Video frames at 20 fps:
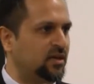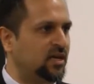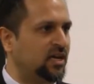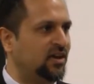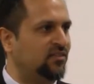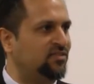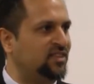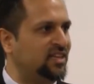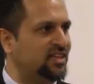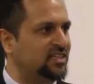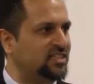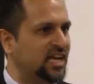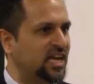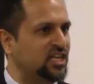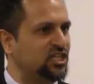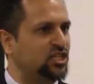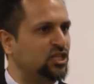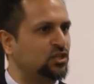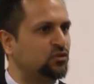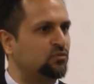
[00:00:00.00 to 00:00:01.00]
If the
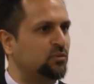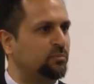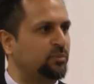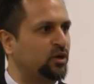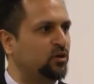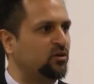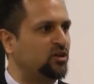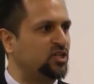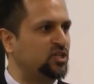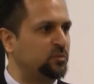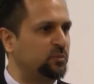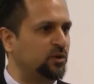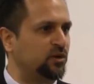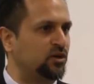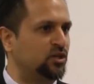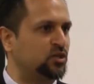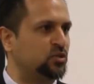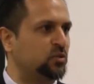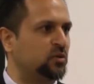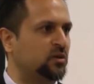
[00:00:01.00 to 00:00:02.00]
intentions were purely
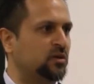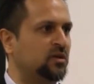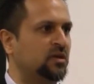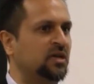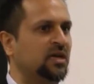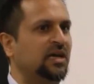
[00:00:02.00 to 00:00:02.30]
spiritual,